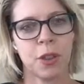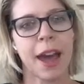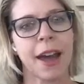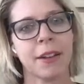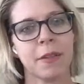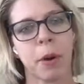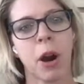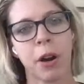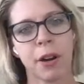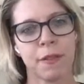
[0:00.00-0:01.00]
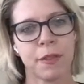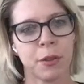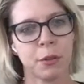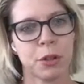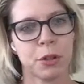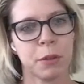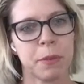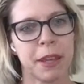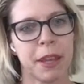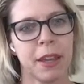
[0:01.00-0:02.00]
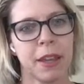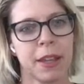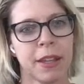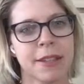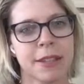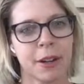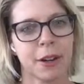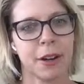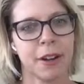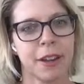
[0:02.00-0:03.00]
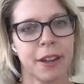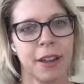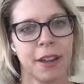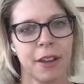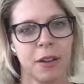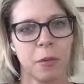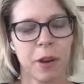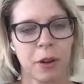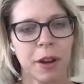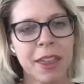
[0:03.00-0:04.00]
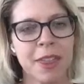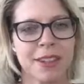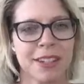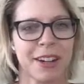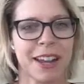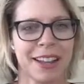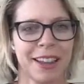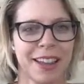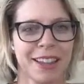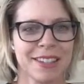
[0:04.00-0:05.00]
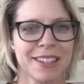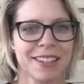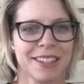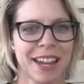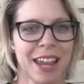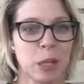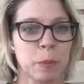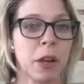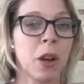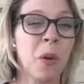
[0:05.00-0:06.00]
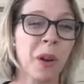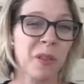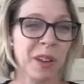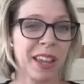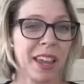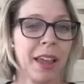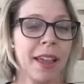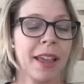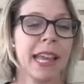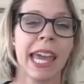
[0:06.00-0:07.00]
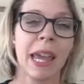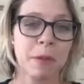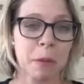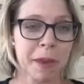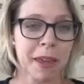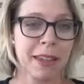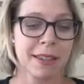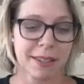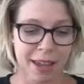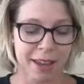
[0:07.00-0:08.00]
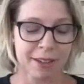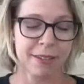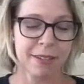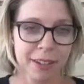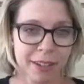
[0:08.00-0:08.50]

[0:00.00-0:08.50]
that part of you should be considered when you're in the deer in headlights stage. But no one really came to me and said,